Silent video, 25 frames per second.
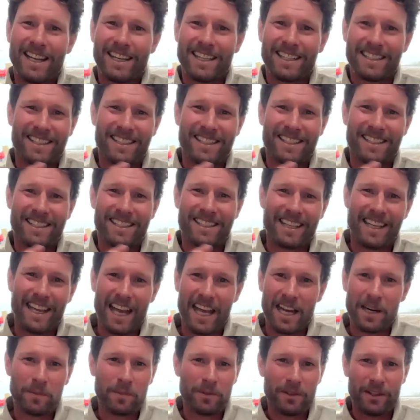is the
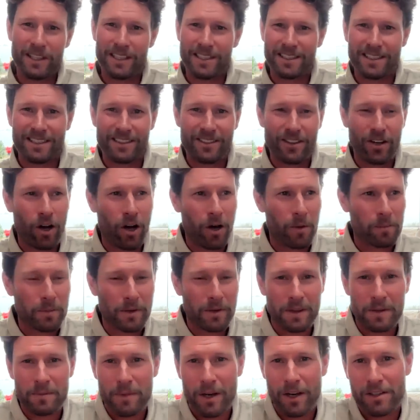animal that's copped
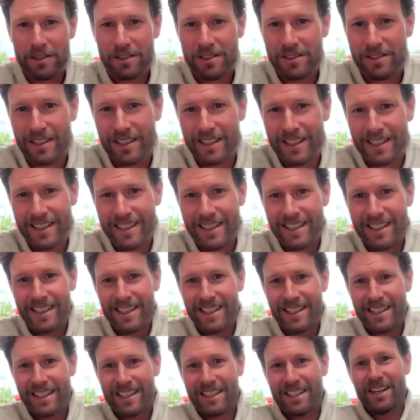the most,
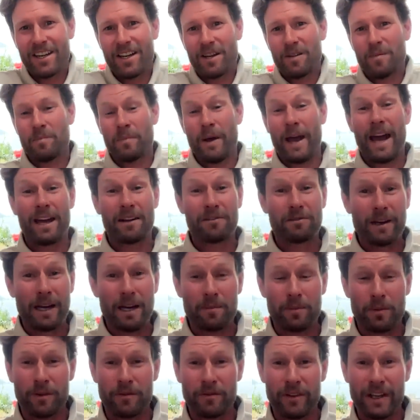you know, bad
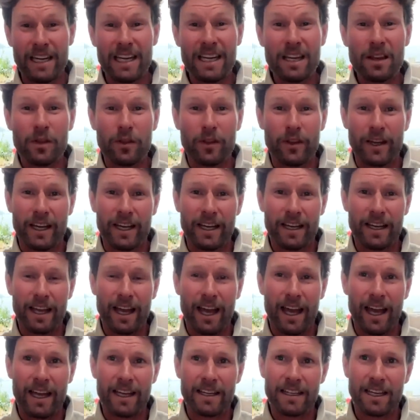rep of anything.
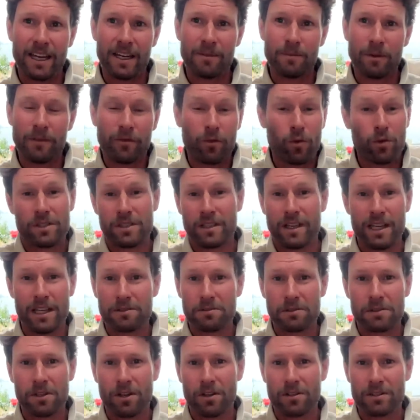And um, unfortunately, that's
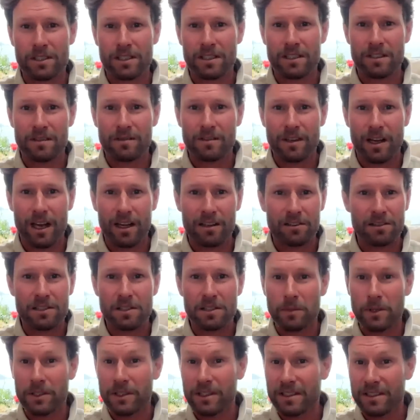resulted in hundreds
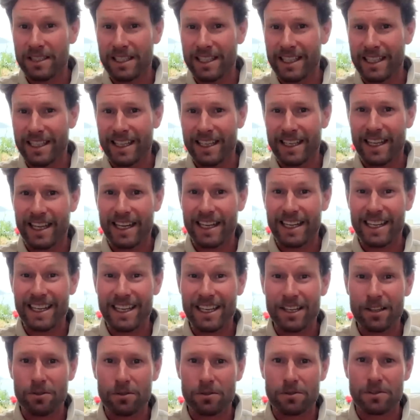of millions a year getting
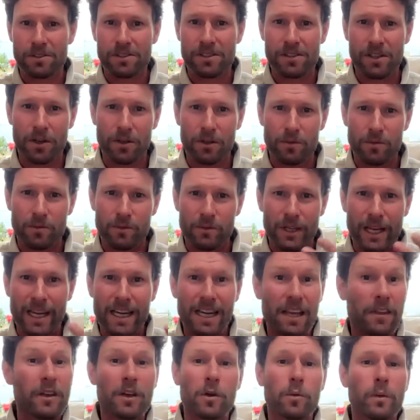killed. So
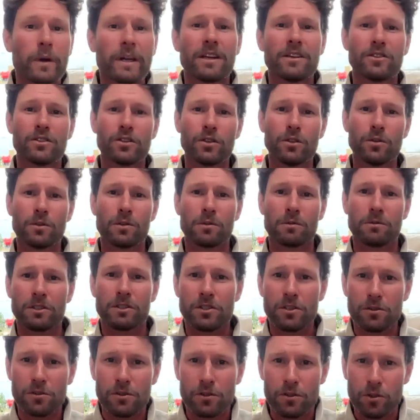anything we can do to
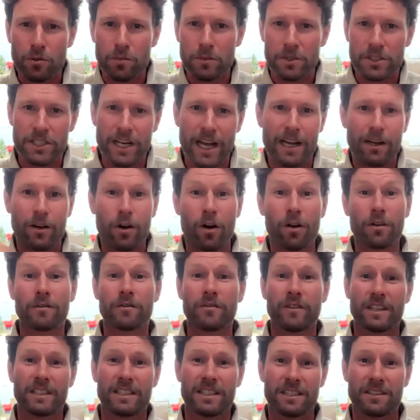reduce mm. human shark
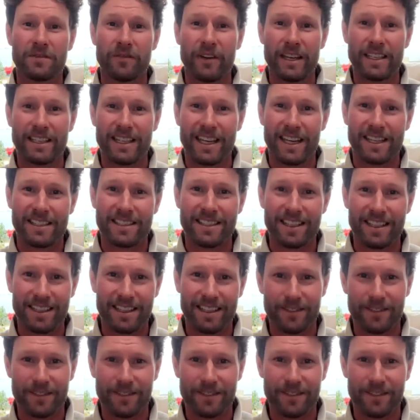conflict is fantastic.